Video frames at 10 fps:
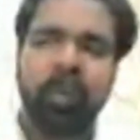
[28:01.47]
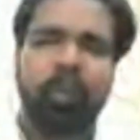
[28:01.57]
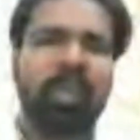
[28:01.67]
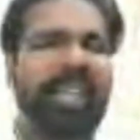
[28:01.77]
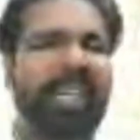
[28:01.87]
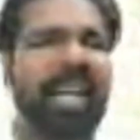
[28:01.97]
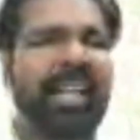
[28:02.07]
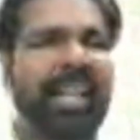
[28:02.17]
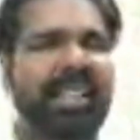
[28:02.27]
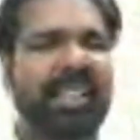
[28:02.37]
we see that
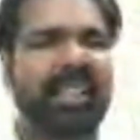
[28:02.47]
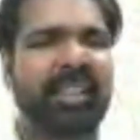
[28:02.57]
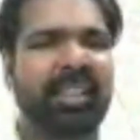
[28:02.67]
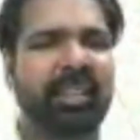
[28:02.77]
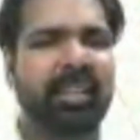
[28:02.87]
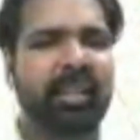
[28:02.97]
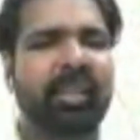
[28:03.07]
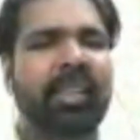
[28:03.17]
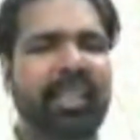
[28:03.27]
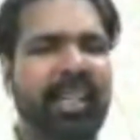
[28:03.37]
as
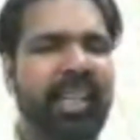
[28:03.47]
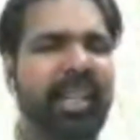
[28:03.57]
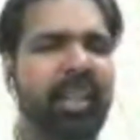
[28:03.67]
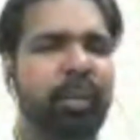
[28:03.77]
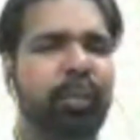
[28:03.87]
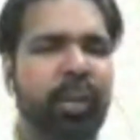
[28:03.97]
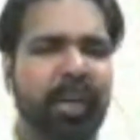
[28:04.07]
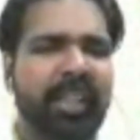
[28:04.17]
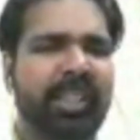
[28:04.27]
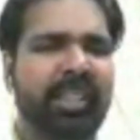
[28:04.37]
silly,
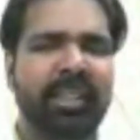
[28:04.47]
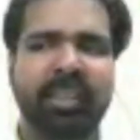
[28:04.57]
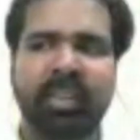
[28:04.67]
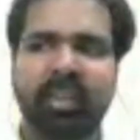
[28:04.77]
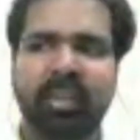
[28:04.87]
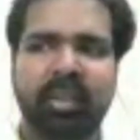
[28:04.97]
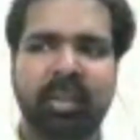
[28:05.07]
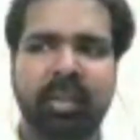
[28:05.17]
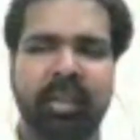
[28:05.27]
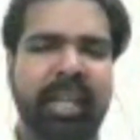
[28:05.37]
frivolous,
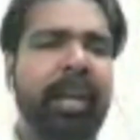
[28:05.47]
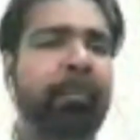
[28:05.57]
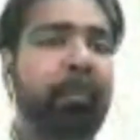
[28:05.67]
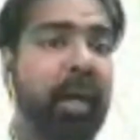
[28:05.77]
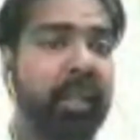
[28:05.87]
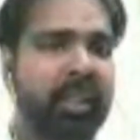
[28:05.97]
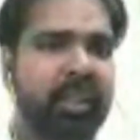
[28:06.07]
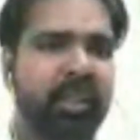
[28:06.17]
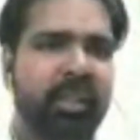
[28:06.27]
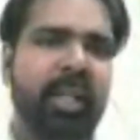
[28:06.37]
time pass
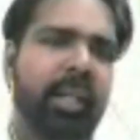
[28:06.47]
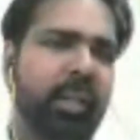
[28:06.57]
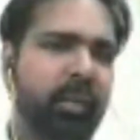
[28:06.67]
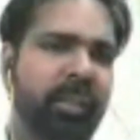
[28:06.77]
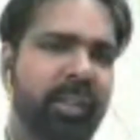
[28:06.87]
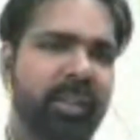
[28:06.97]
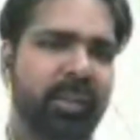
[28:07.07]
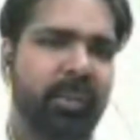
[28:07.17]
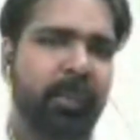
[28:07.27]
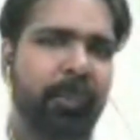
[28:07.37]
narratives.
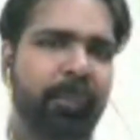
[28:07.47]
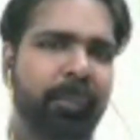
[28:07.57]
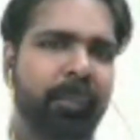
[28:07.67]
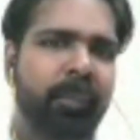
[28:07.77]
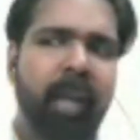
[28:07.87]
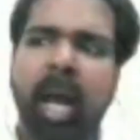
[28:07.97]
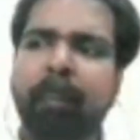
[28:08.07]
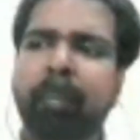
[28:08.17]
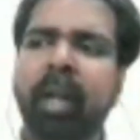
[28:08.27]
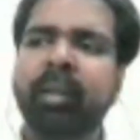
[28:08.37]

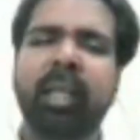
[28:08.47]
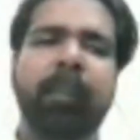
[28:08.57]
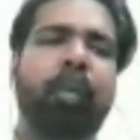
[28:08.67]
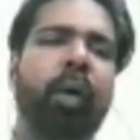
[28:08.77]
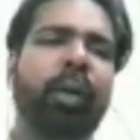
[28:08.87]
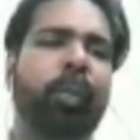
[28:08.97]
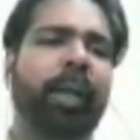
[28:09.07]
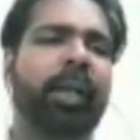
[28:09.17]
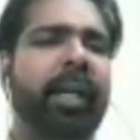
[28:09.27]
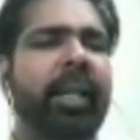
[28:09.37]
Up until a point when
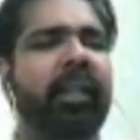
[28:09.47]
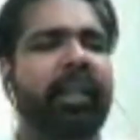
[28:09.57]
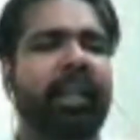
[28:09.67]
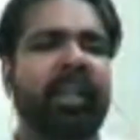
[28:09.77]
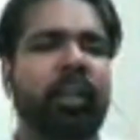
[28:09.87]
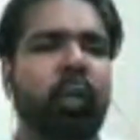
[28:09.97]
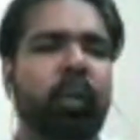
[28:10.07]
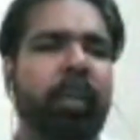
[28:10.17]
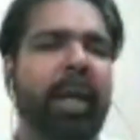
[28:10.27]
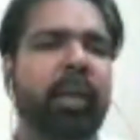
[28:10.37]
critical theories looked
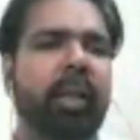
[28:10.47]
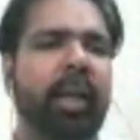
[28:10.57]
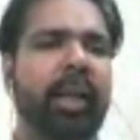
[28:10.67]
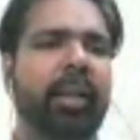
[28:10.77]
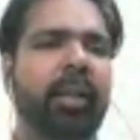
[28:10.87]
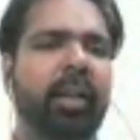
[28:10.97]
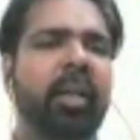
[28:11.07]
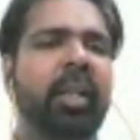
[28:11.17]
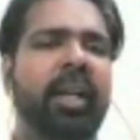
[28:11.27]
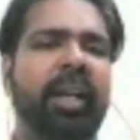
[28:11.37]
back and uh,
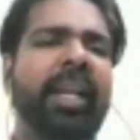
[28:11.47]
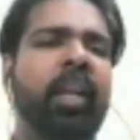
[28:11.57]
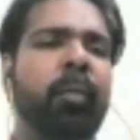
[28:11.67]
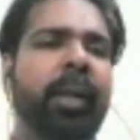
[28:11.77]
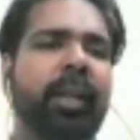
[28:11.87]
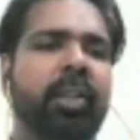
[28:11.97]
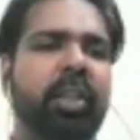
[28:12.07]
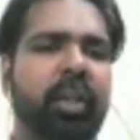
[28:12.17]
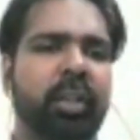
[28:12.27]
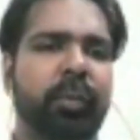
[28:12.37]
reinvented
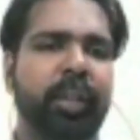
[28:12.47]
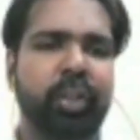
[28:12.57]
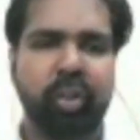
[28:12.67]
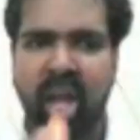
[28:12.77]
children's fiction.